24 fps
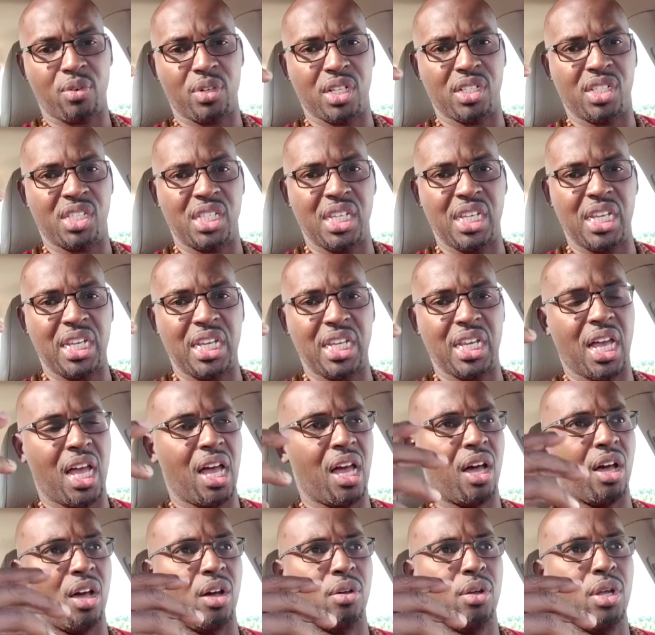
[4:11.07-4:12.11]
see
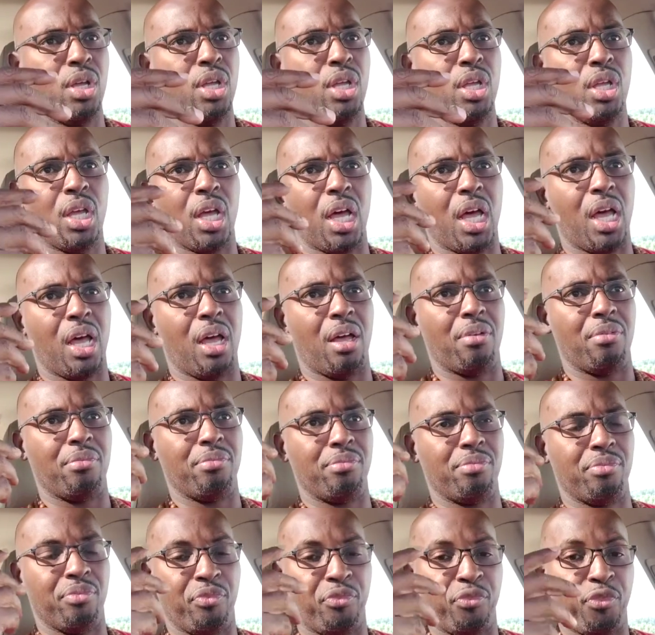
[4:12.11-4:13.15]

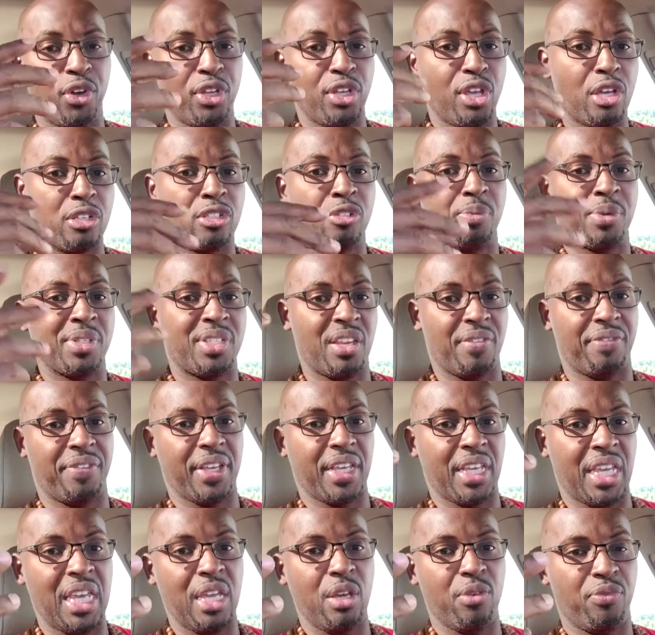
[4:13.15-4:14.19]
for your specific
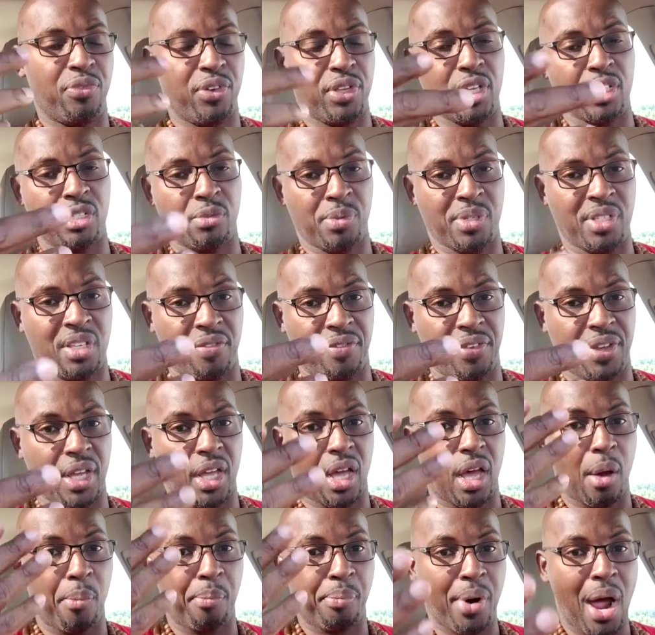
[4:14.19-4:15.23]

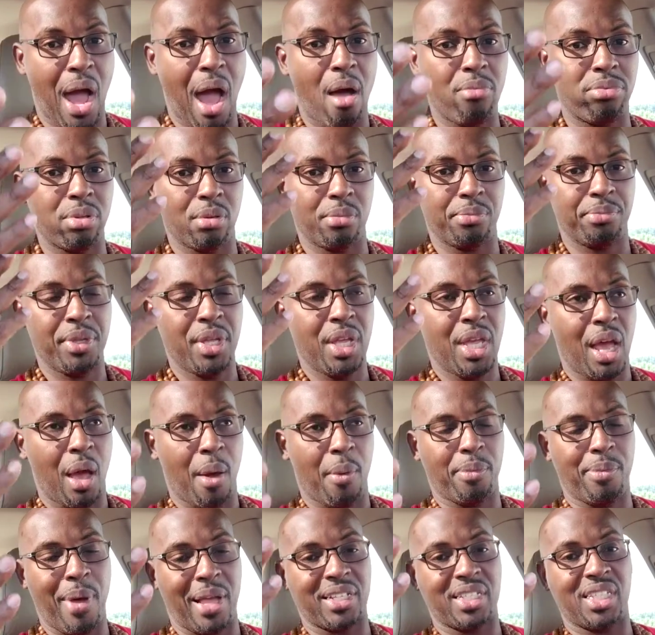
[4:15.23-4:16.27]
problem. I
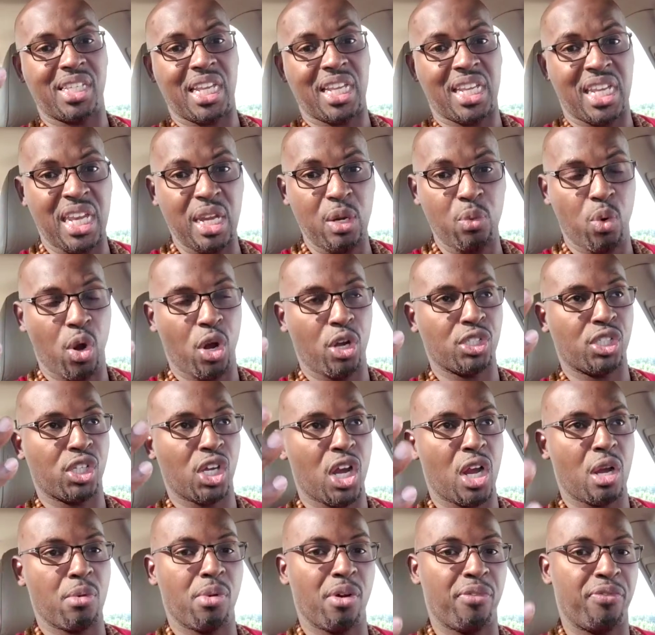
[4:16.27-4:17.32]
was about to say keyword
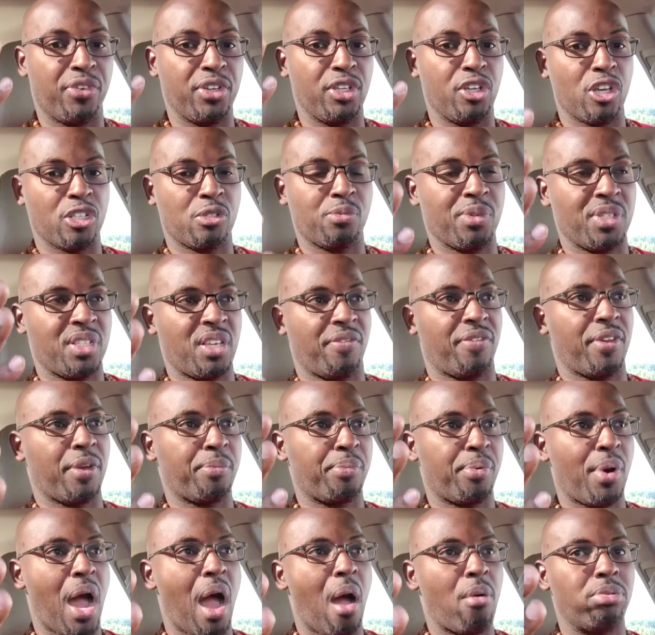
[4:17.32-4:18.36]
term, but for your specific
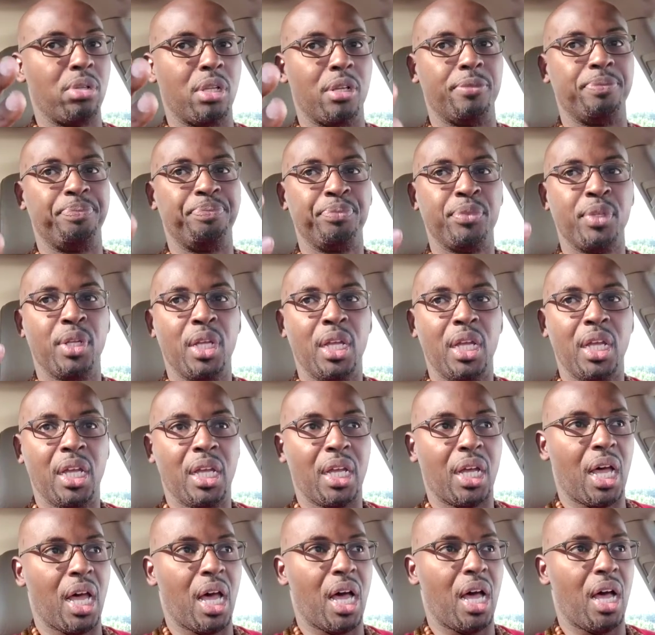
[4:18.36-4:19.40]
problem,
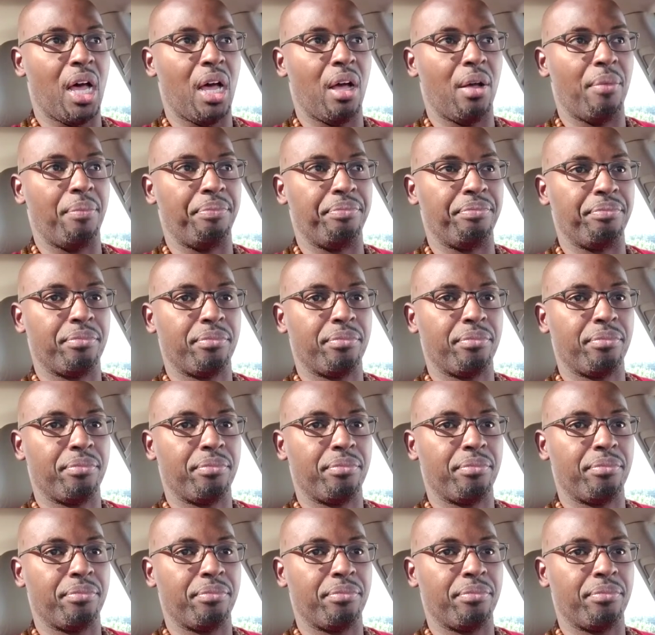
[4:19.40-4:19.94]
trying